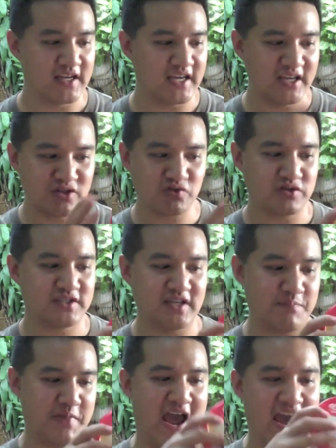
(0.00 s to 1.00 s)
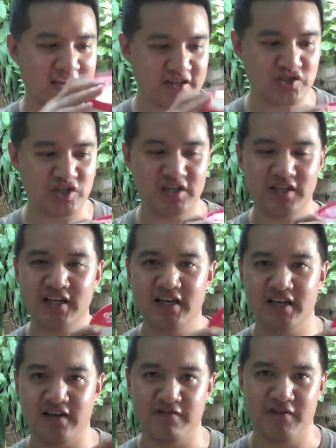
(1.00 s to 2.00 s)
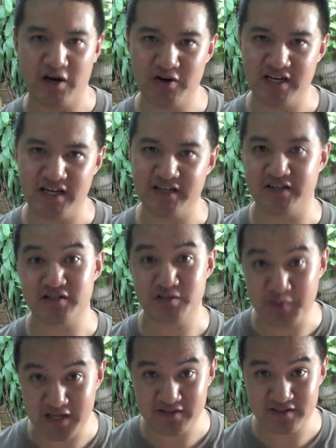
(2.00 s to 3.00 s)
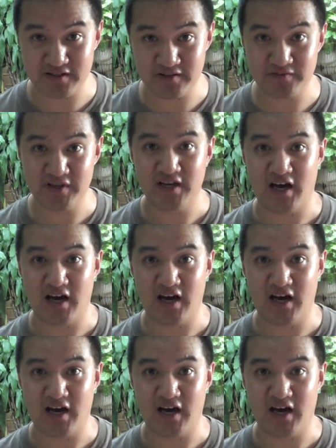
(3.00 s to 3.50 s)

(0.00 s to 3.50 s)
interesting packaging, very inexpensive.